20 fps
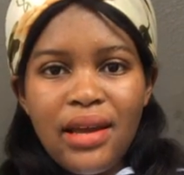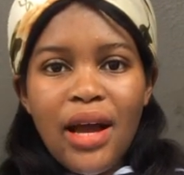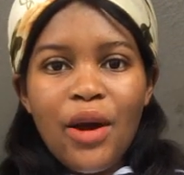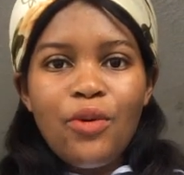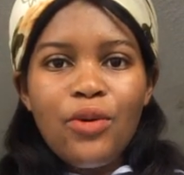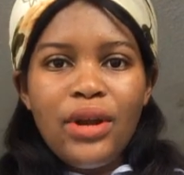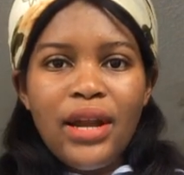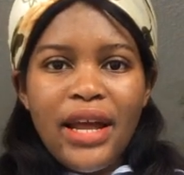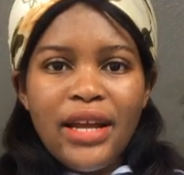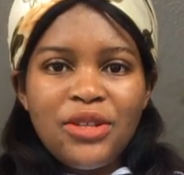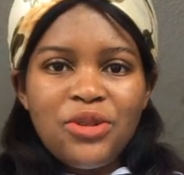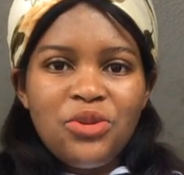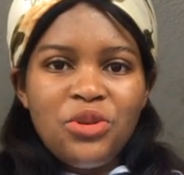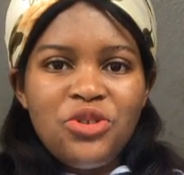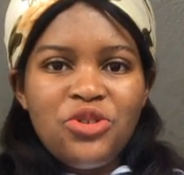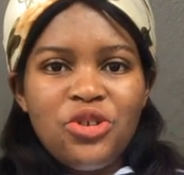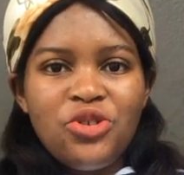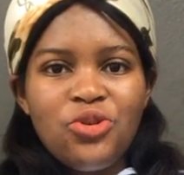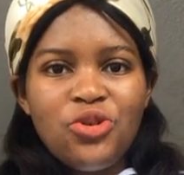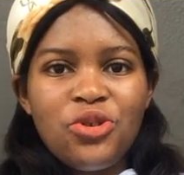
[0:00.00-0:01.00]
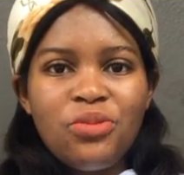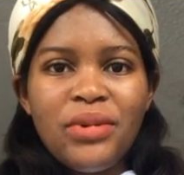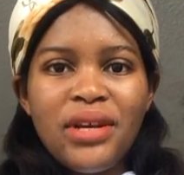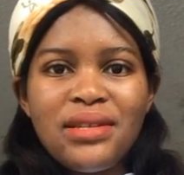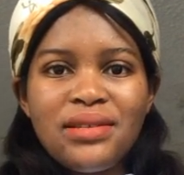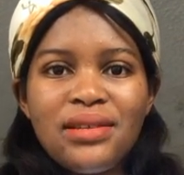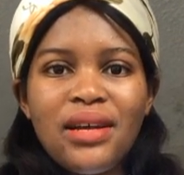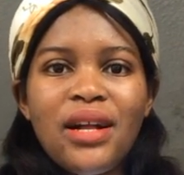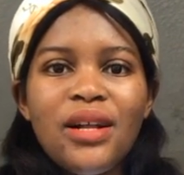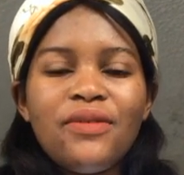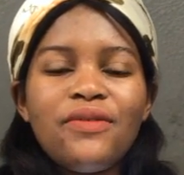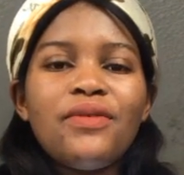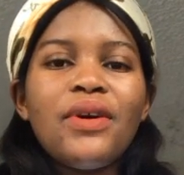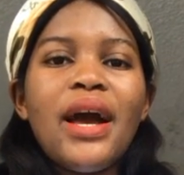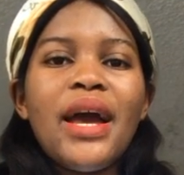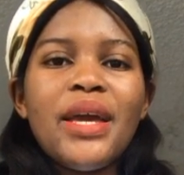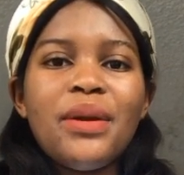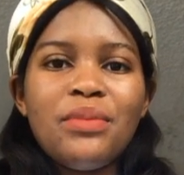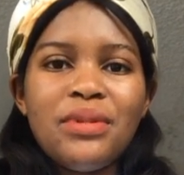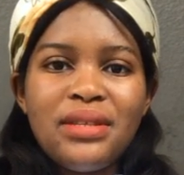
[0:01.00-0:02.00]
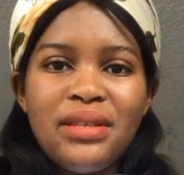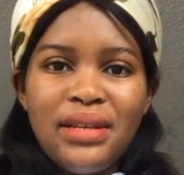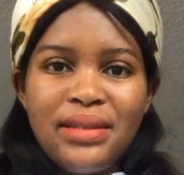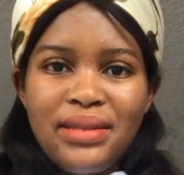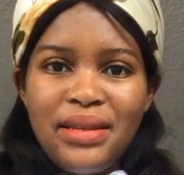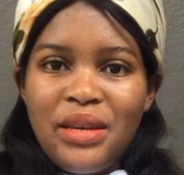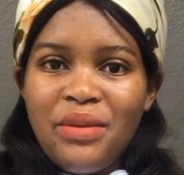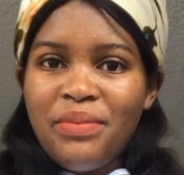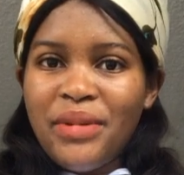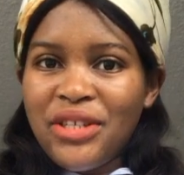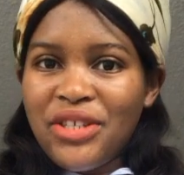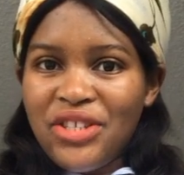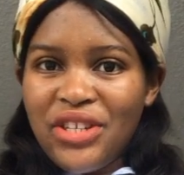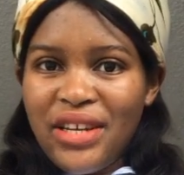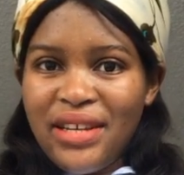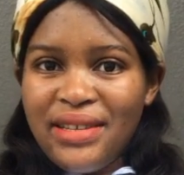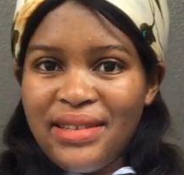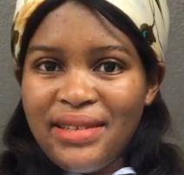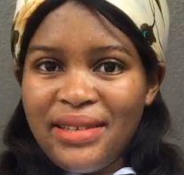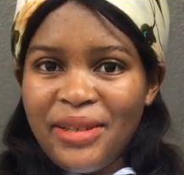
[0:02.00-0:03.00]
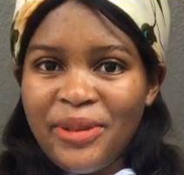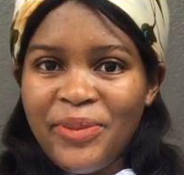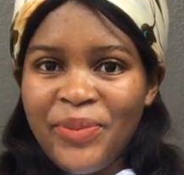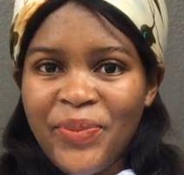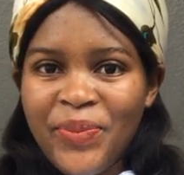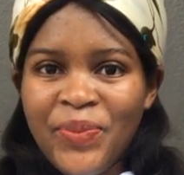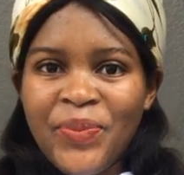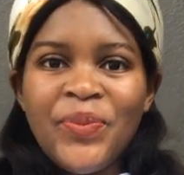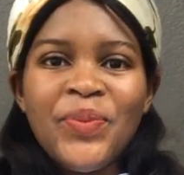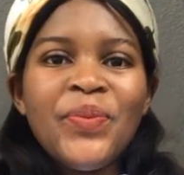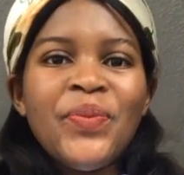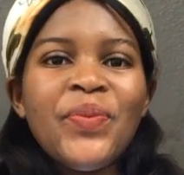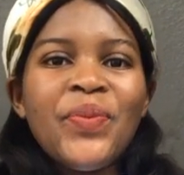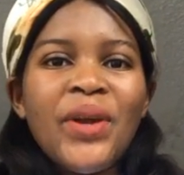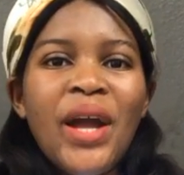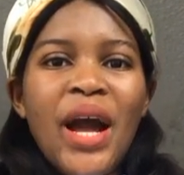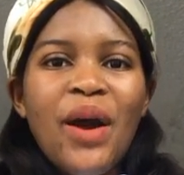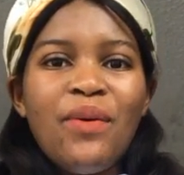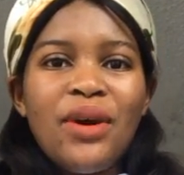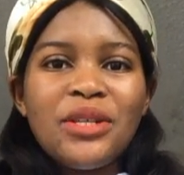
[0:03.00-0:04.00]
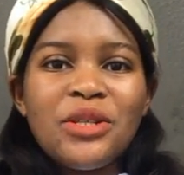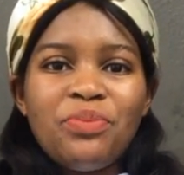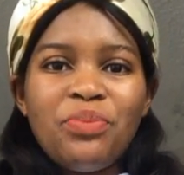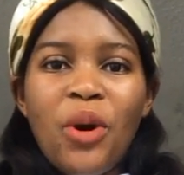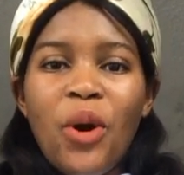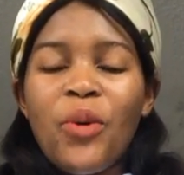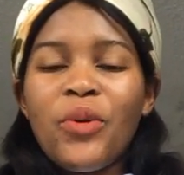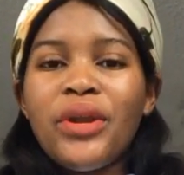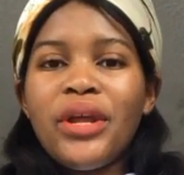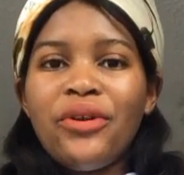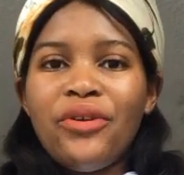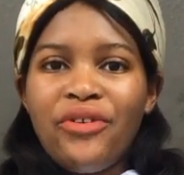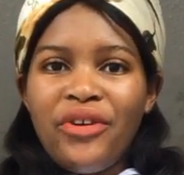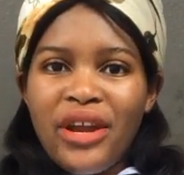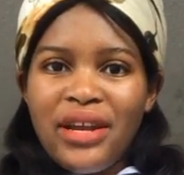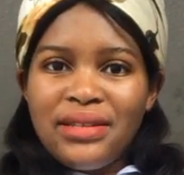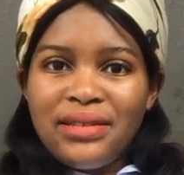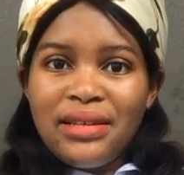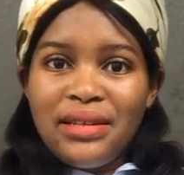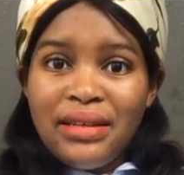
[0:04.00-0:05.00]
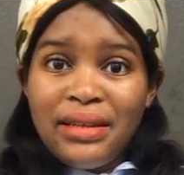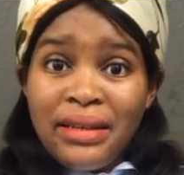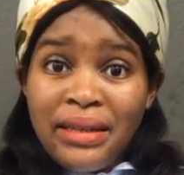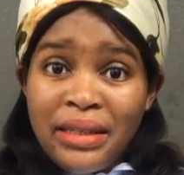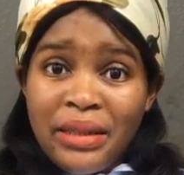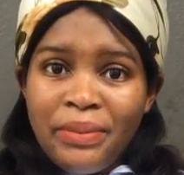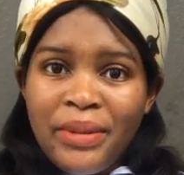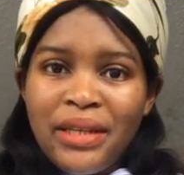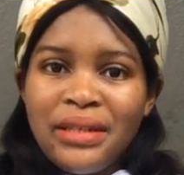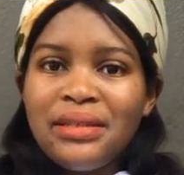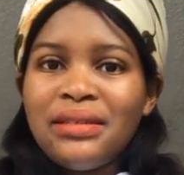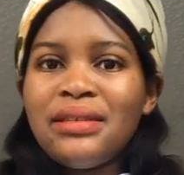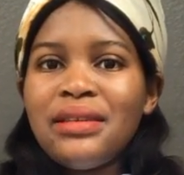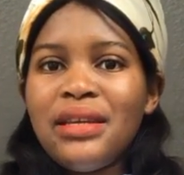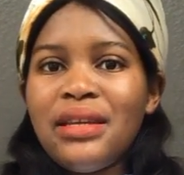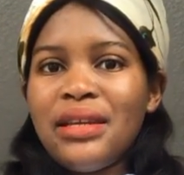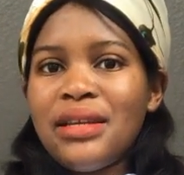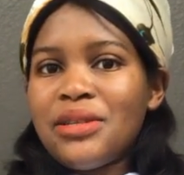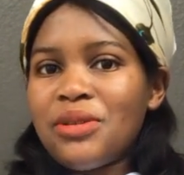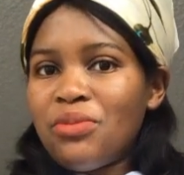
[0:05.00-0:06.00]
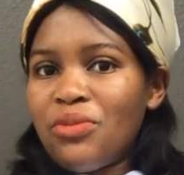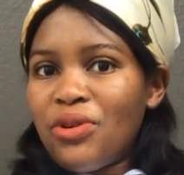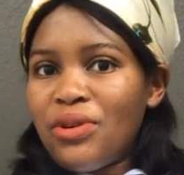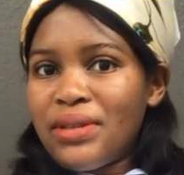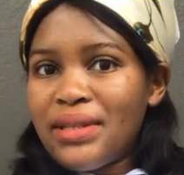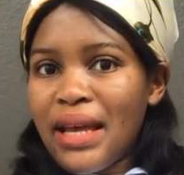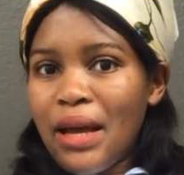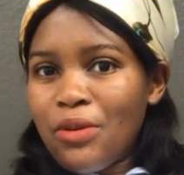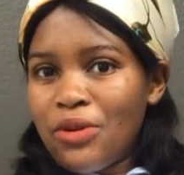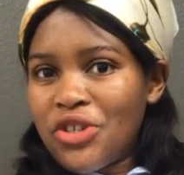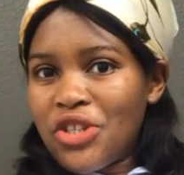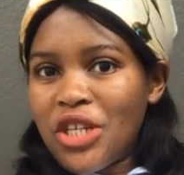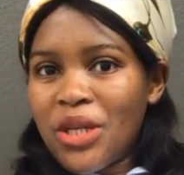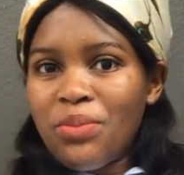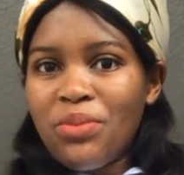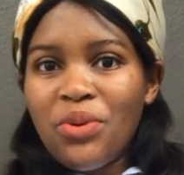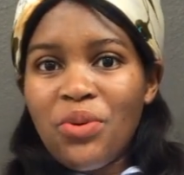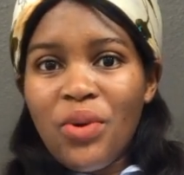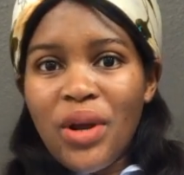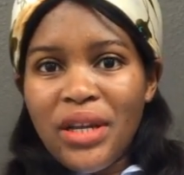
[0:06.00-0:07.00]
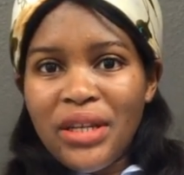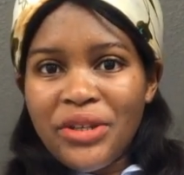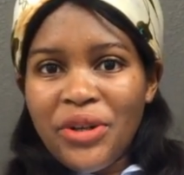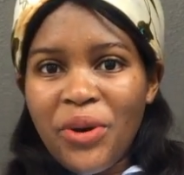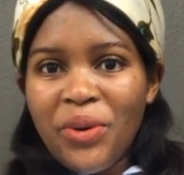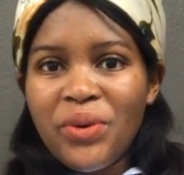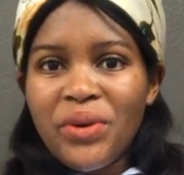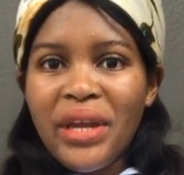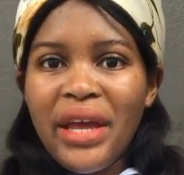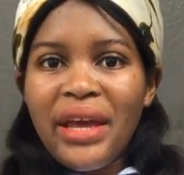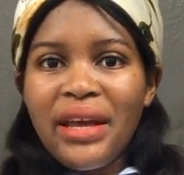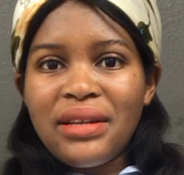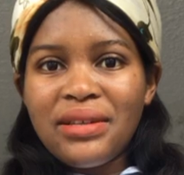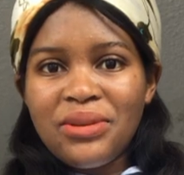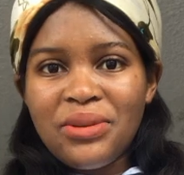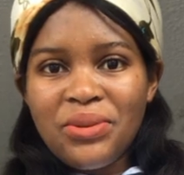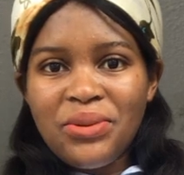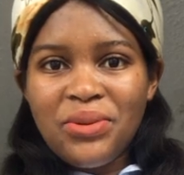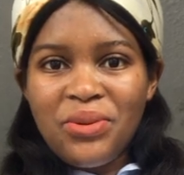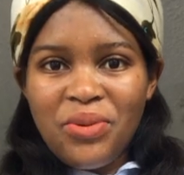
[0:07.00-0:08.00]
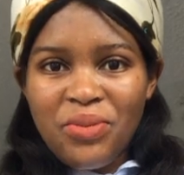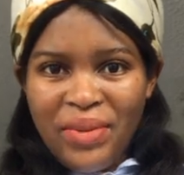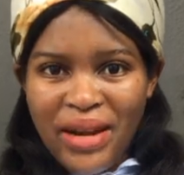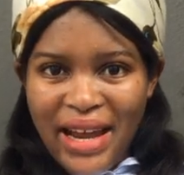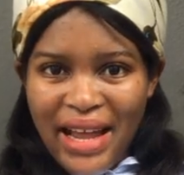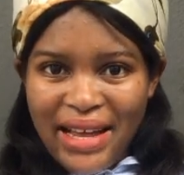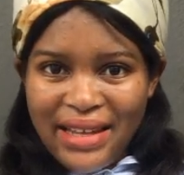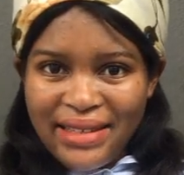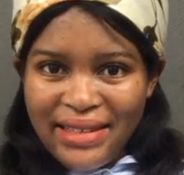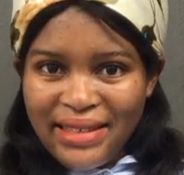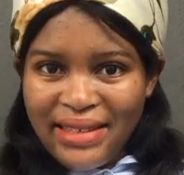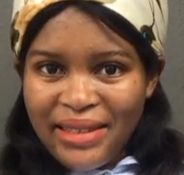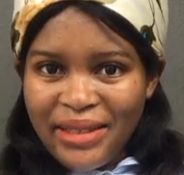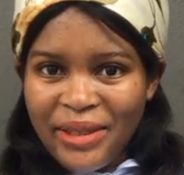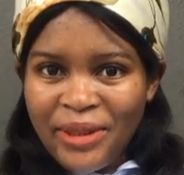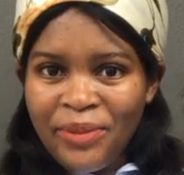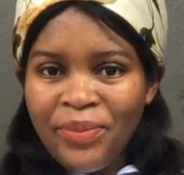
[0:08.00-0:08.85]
I would like to introduce myself. I am Snethemba Shezi. I was born and raised in Durban in a small township well known as Umlazi.